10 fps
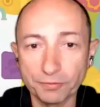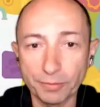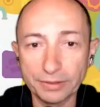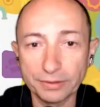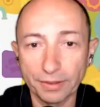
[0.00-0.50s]
of
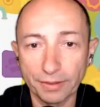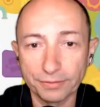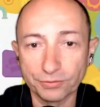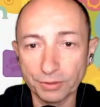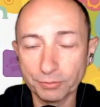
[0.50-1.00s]
mental health
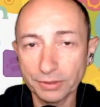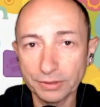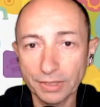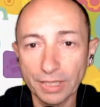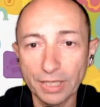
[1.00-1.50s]
treatment,
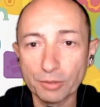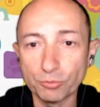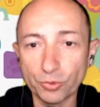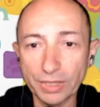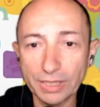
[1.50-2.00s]

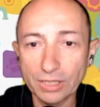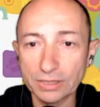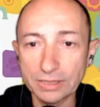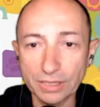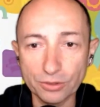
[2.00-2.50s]
Bree
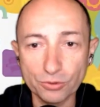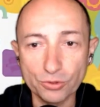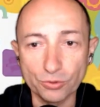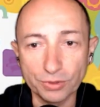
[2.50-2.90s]
continues to